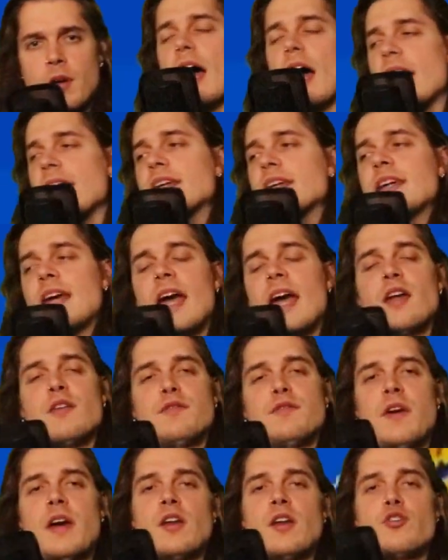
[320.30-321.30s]
I can't
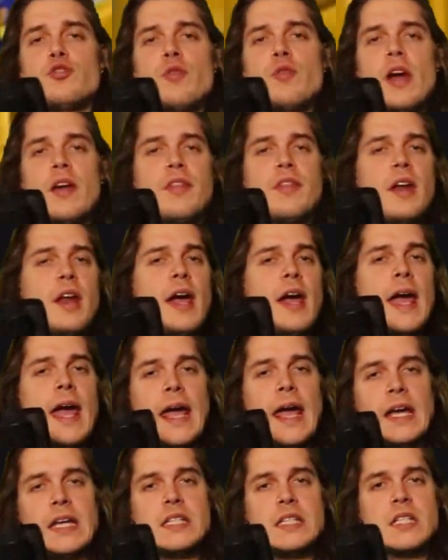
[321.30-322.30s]
find a track that I
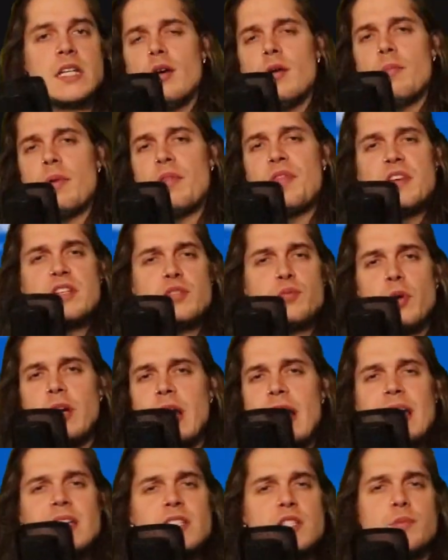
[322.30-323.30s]
hate, but this one
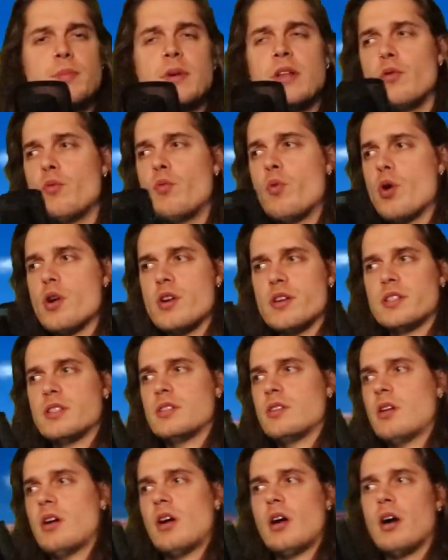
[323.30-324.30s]
has to be the worst
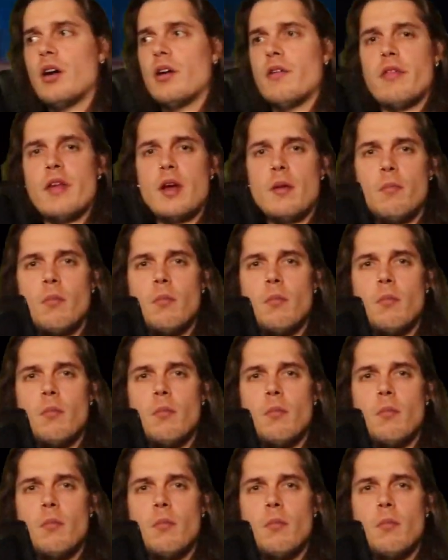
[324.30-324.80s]
out of them.